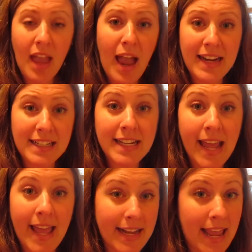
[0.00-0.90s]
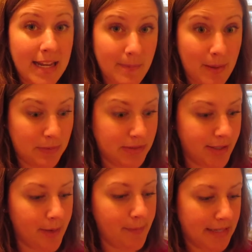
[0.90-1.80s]
I didn't add any maple
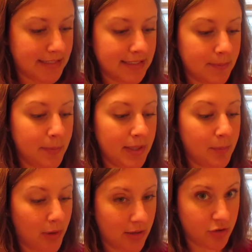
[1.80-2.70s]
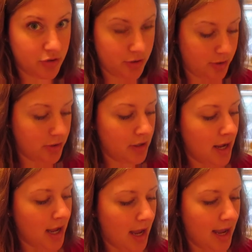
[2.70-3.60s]
syrup, but I did put in brown sugar,
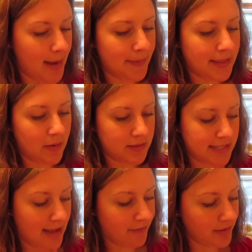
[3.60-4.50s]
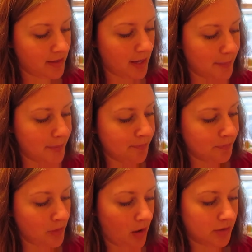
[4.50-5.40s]
and that was 1/2 cup.
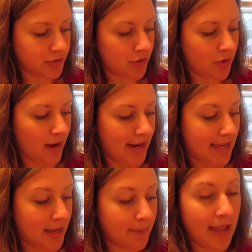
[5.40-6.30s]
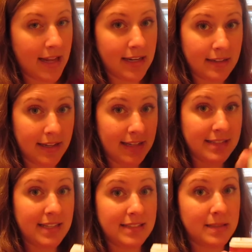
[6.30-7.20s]
Also, I am adding, like I
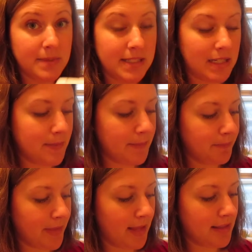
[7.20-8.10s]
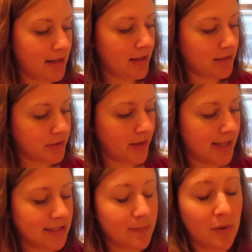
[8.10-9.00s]
said, some cinnamon, and then I also
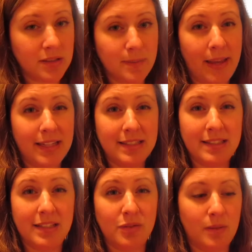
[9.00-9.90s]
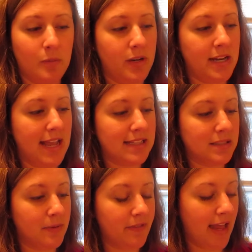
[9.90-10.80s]
had some allspice. So I'm going to add
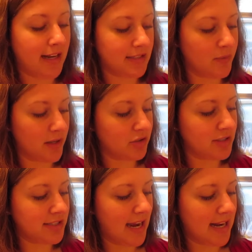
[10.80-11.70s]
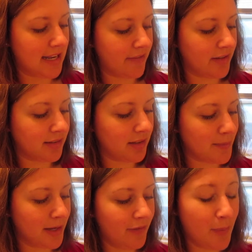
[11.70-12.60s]
some of that as well, just to kind of give it a little
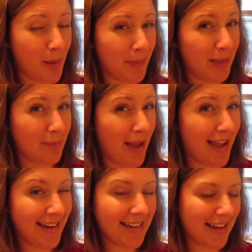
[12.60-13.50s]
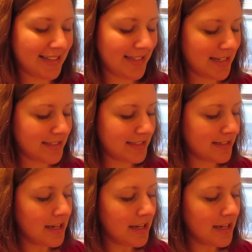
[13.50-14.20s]
bit of a pumpkin pie kind of taste.